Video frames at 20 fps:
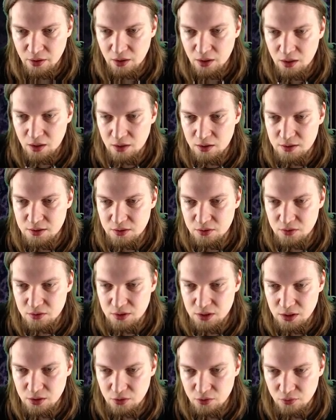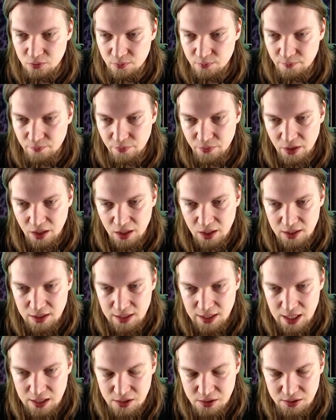Let's continue.
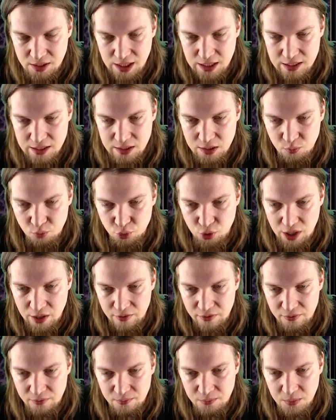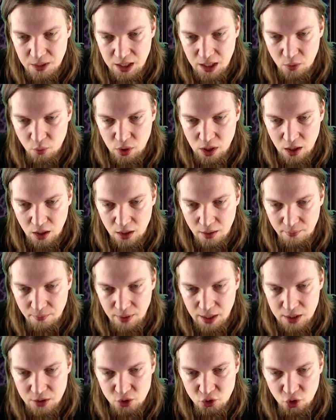Ketil takes a deep breath. here we are.
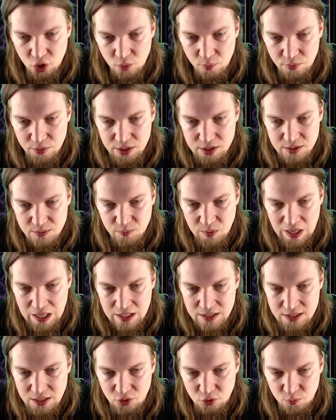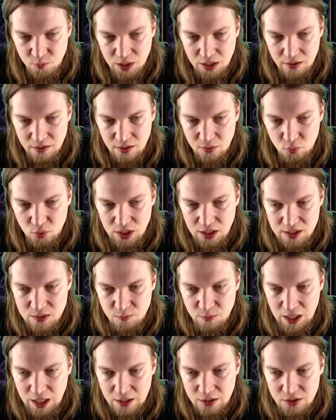I do hope this pans out better than we
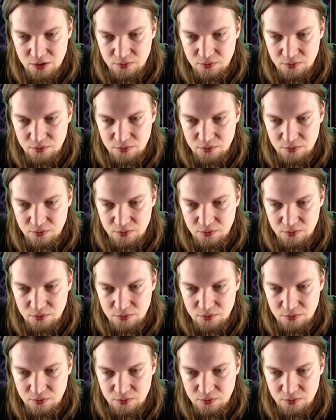expect.